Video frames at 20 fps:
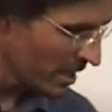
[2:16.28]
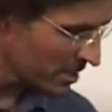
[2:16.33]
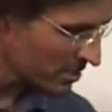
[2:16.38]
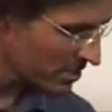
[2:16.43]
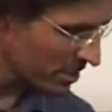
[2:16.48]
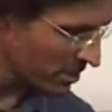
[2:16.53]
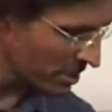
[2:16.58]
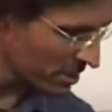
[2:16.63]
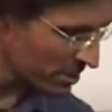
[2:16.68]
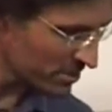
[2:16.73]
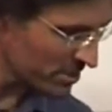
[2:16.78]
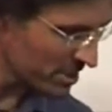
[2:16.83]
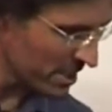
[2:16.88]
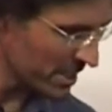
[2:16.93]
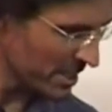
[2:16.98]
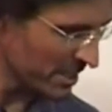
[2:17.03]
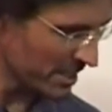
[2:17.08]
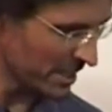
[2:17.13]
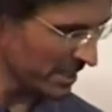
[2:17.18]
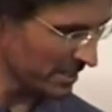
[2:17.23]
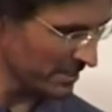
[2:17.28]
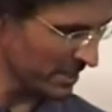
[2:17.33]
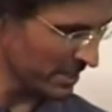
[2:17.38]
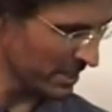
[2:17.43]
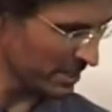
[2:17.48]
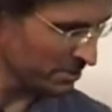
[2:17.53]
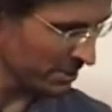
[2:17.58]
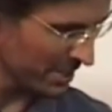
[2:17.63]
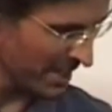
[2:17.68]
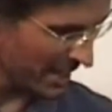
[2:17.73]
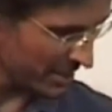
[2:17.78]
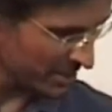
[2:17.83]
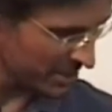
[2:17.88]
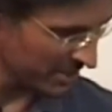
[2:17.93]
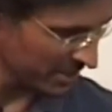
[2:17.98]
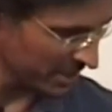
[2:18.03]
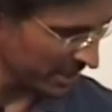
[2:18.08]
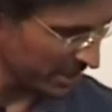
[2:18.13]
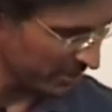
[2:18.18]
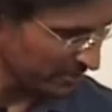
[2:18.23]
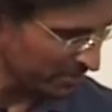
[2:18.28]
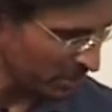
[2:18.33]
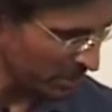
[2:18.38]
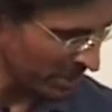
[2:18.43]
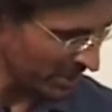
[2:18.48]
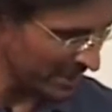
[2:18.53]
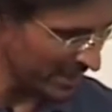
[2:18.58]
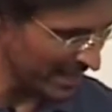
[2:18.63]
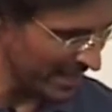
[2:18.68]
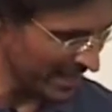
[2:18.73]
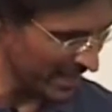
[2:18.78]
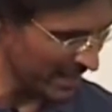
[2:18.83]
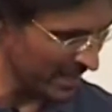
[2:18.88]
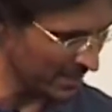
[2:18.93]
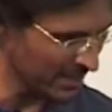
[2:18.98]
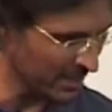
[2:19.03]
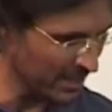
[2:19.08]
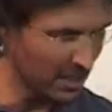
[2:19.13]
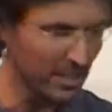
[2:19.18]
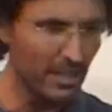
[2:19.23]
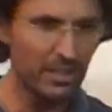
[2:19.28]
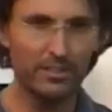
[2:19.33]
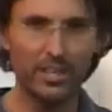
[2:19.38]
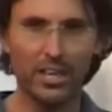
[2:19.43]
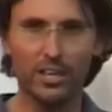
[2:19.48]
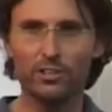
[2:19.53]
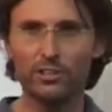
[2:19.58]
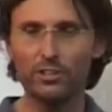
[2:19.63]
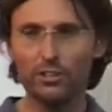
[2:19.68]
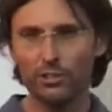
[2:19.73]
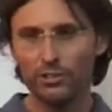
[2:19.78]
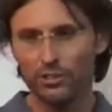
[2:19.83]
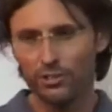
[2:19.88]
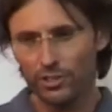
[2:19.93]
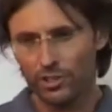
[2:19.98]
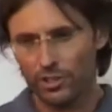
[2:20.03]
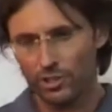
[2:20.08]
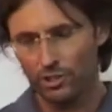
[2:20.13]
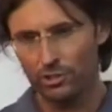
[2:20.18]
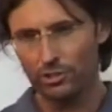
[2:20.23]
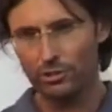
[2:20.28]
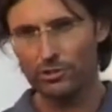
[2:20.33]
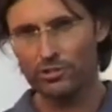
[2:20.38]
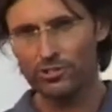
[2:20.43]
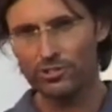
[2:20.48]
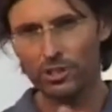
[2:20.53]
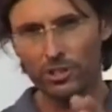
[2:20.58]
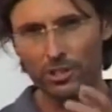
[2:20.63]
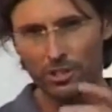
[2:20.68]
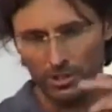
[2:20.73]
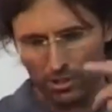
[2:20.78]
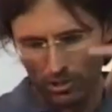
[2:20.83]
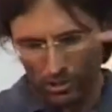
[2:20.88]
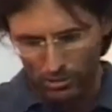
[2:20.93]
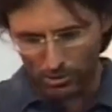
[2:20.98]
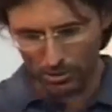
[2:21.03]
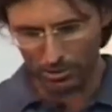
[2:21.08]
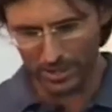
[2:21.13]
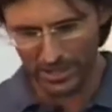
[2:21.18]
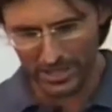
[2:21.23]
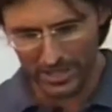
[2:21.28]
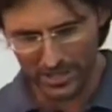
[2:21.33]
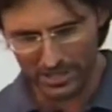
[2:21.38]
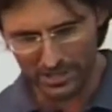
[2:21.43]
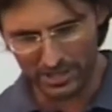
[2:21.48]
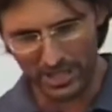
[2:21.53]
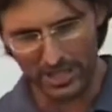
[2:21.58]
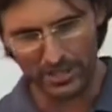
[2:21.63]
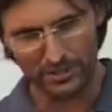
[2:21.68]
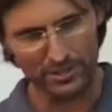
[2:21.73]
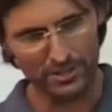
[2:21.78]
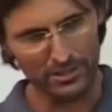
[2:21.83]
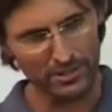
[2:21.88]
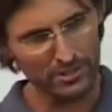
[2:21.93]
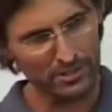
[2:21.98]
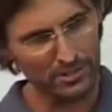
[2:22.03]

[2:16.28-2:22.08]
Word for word: So you can see in the introduction that I've pointed out that you could choose to learn all of these lessons